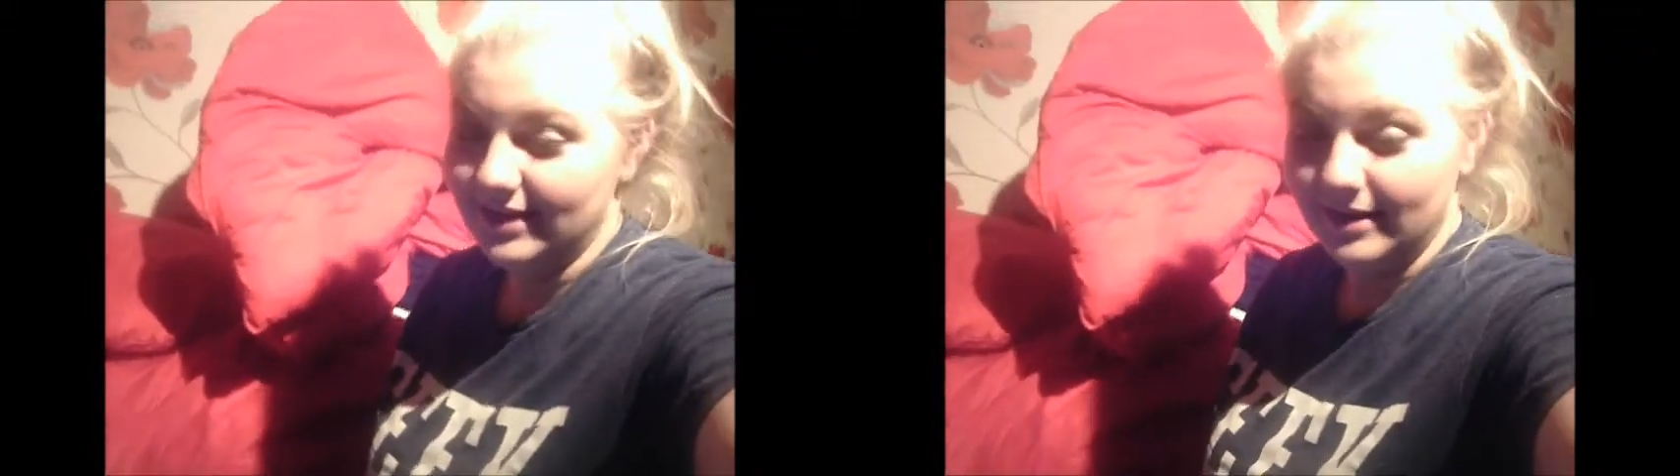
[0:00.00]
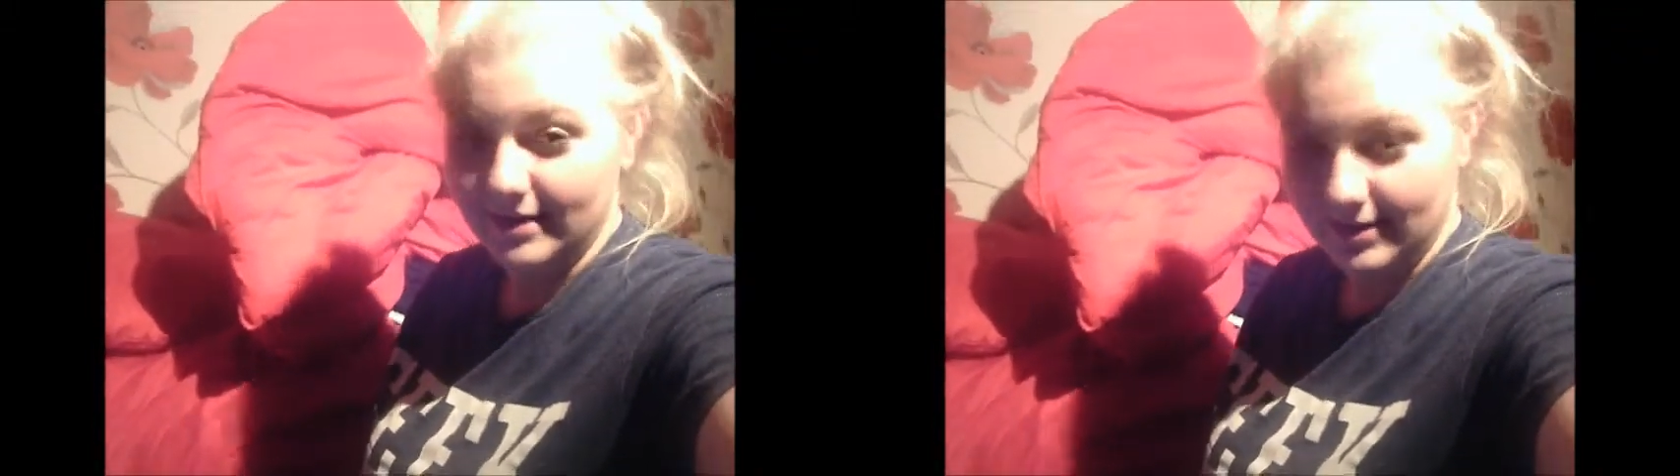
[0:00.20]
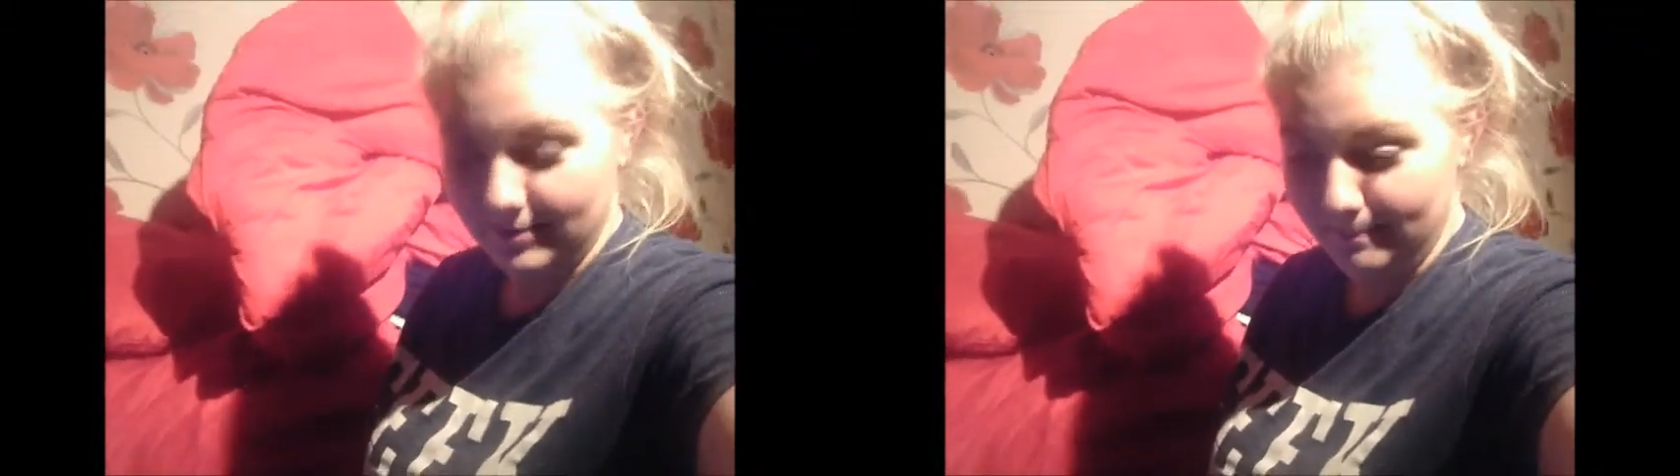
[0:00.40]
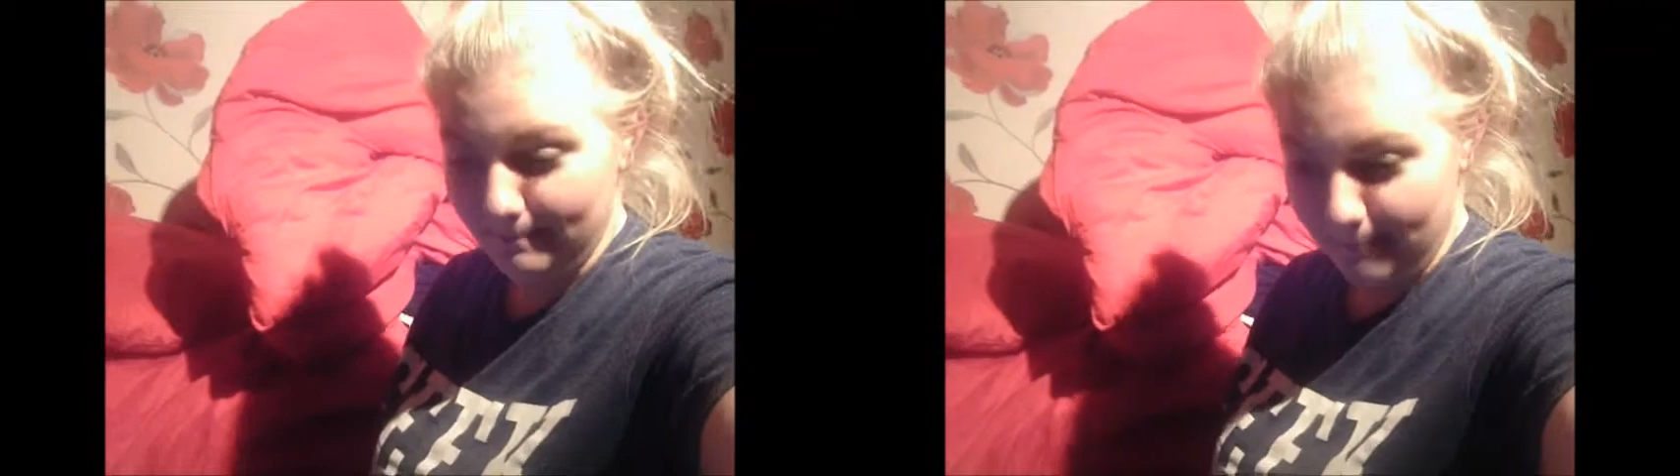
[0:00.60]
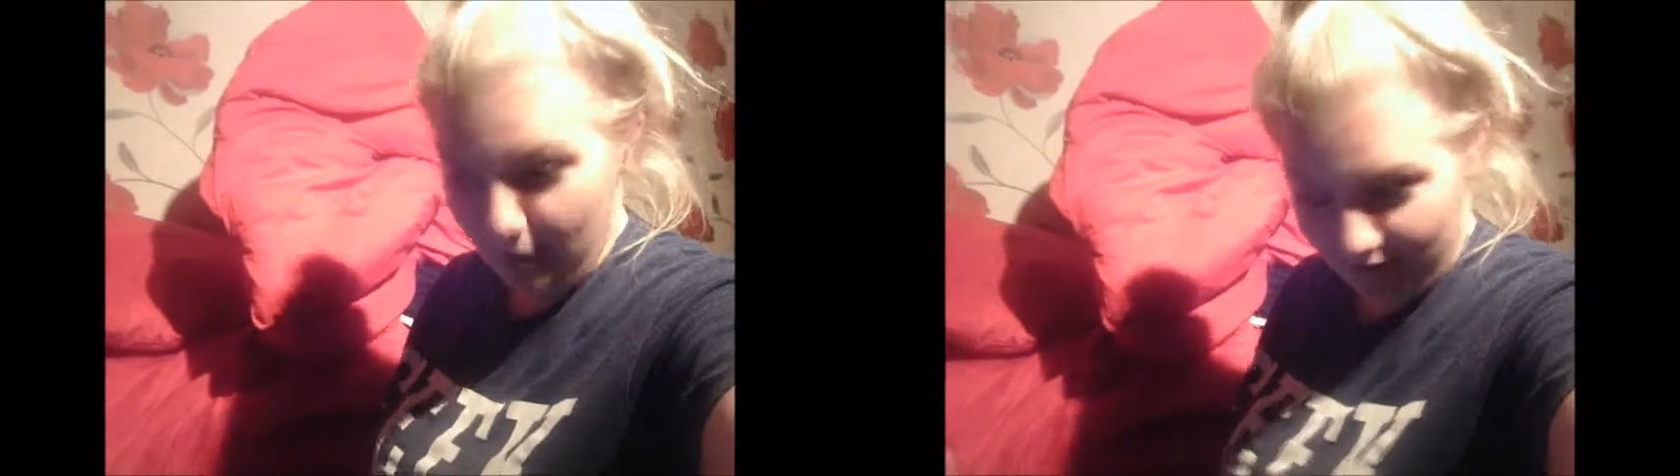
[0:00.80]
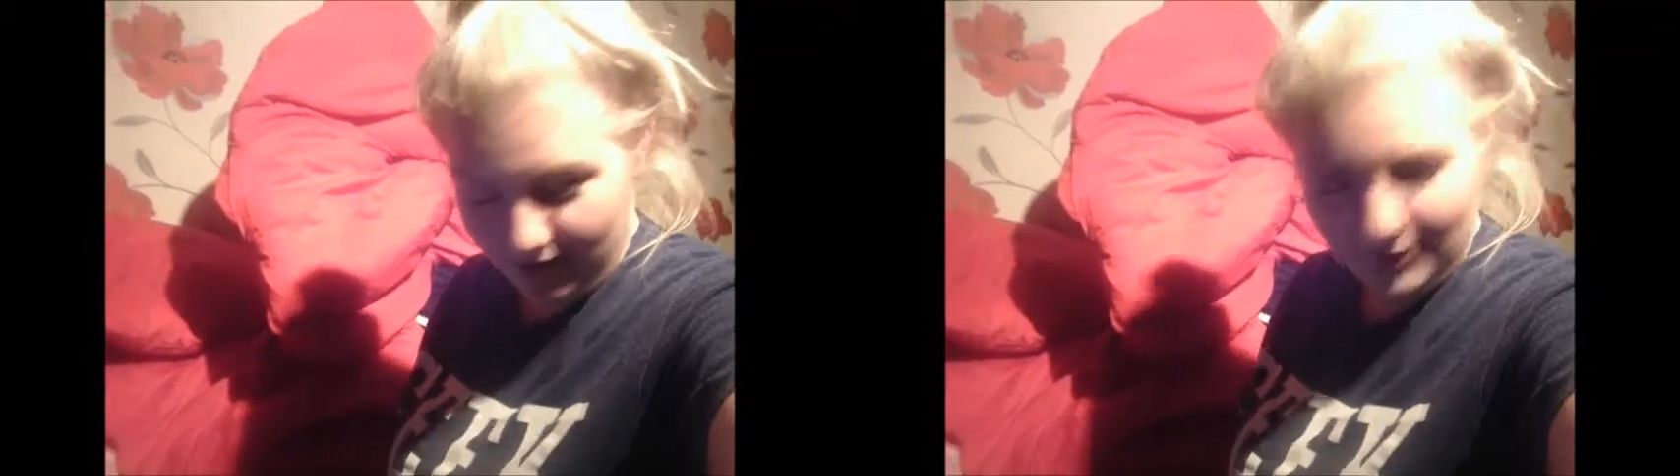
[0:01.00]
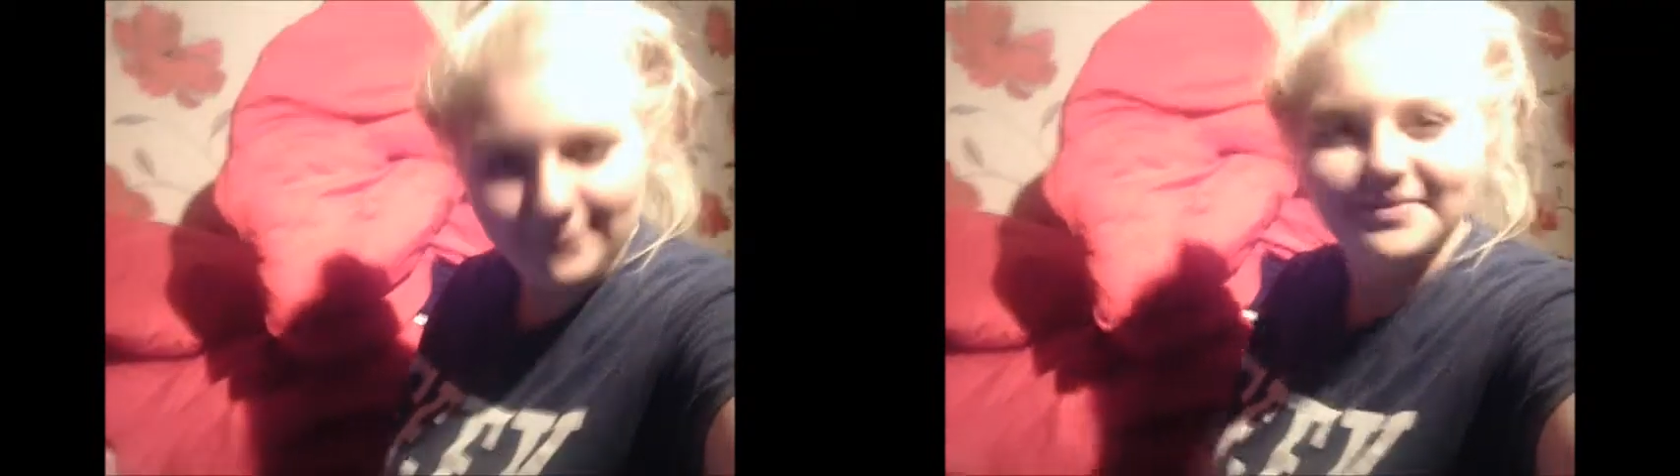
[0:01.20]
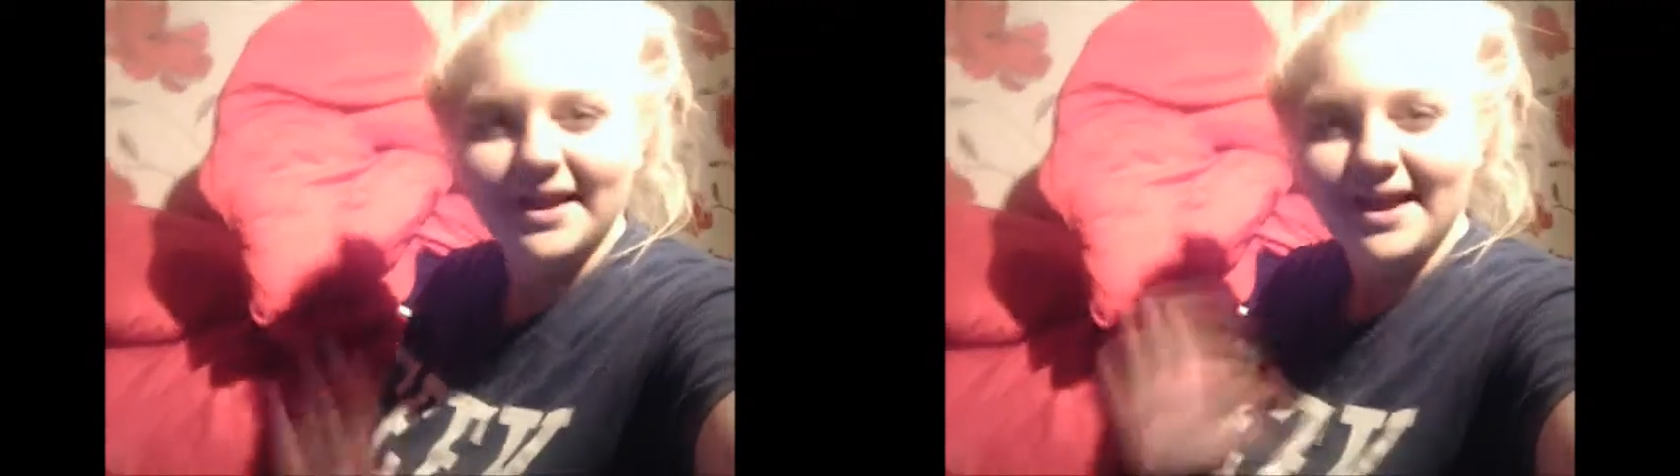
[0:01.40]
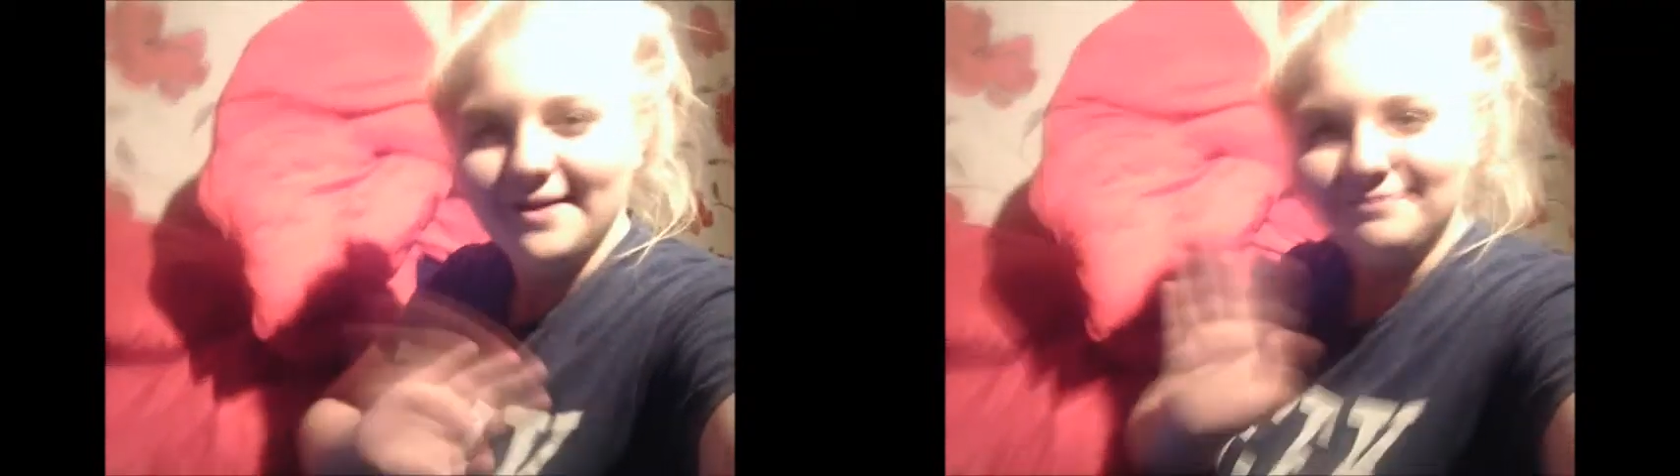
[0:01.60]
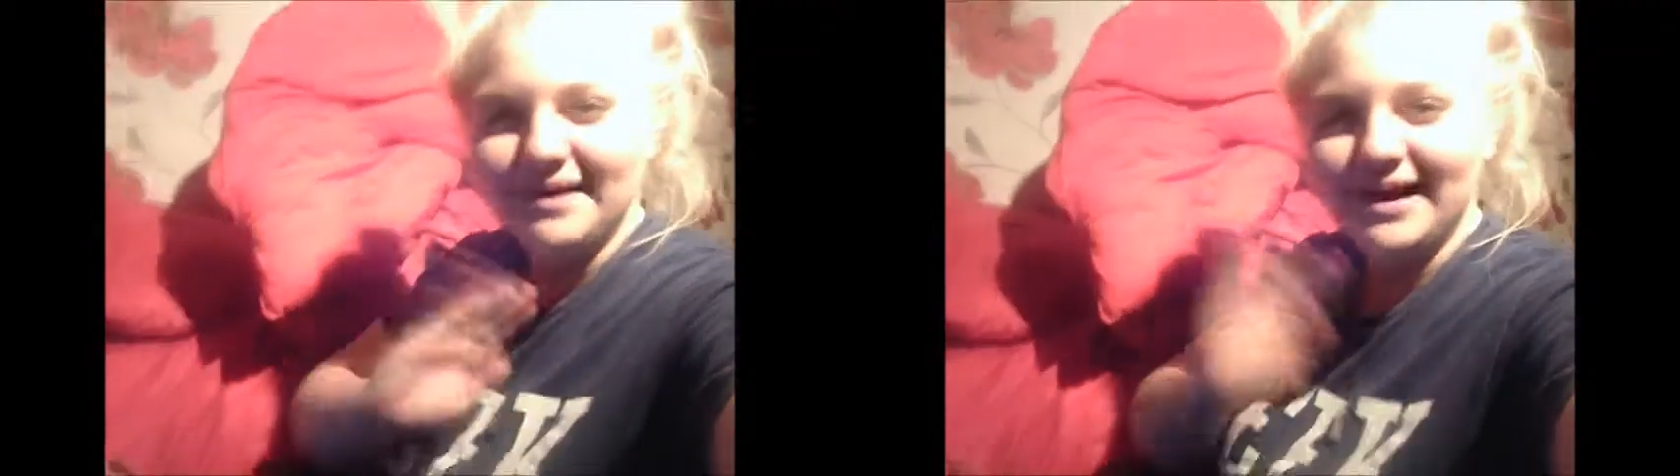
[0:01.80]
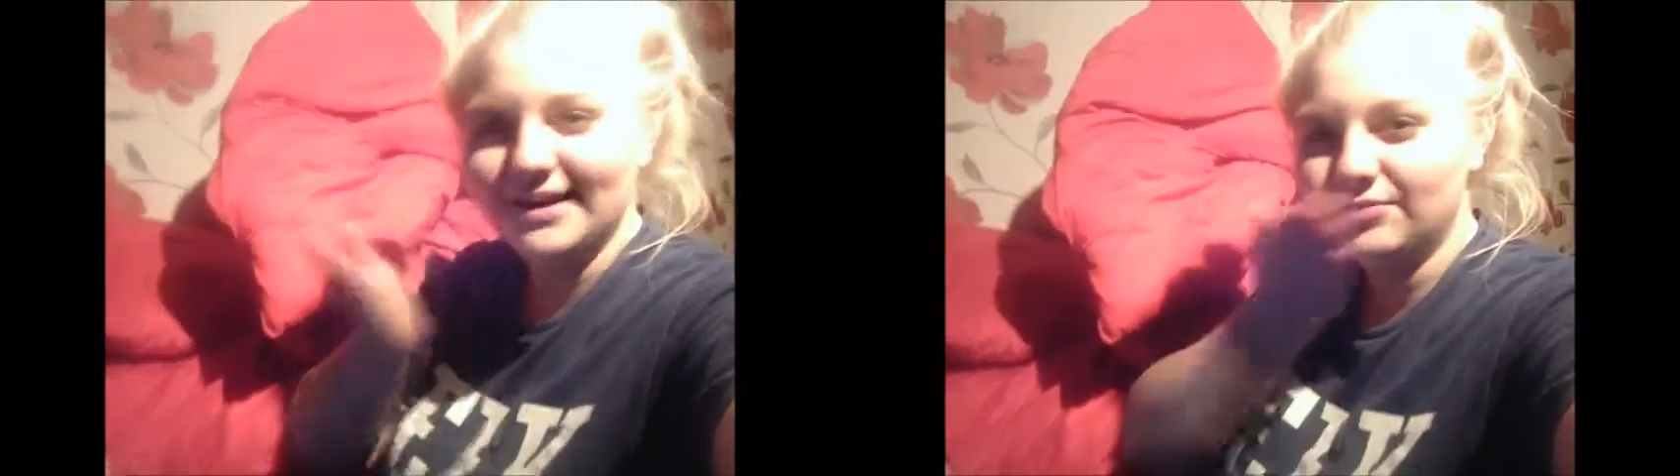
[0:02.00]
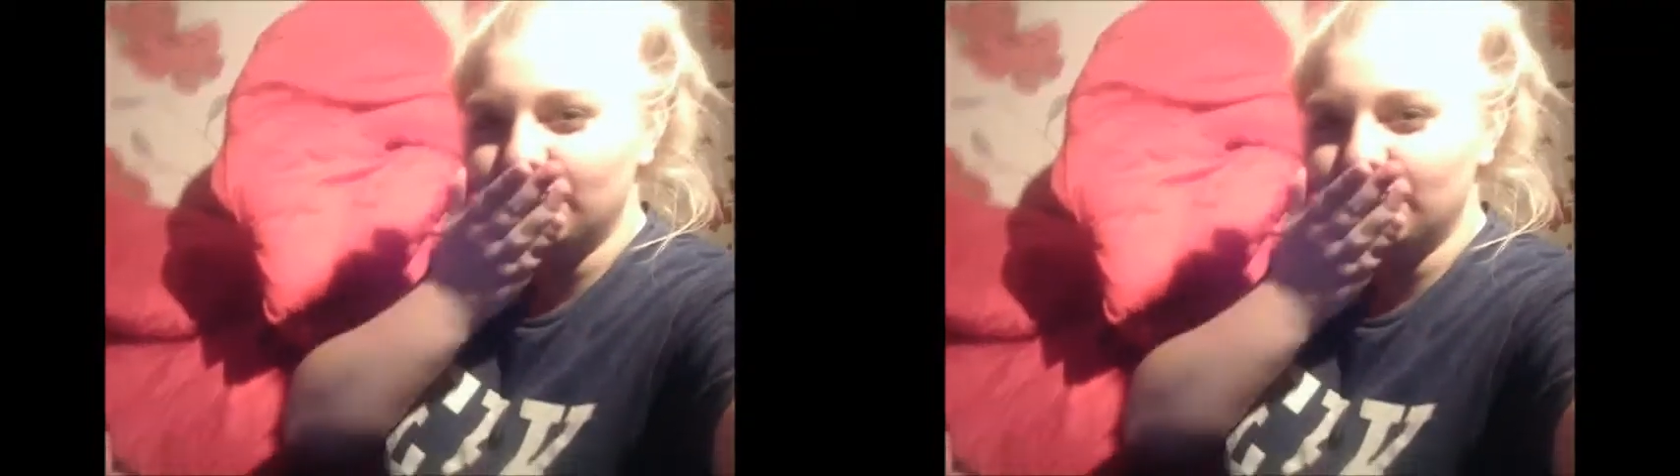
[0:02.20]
tomorrow. Bye!